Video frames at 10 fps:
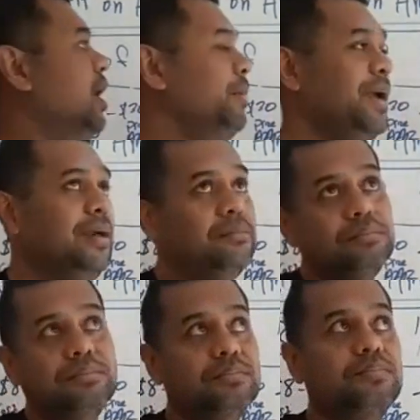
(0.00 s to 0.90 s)
I
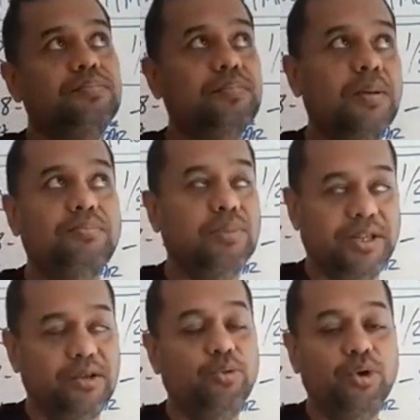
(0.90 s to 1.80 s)
mean, I'm
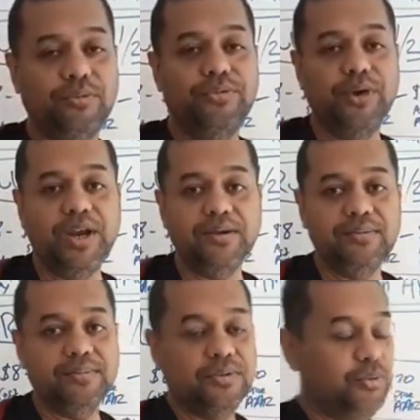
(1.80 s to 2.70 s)
like the rule of three,
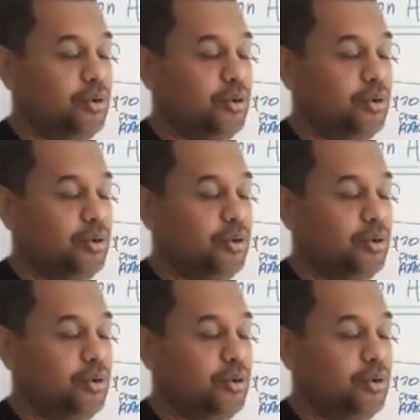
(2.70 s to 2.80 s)
the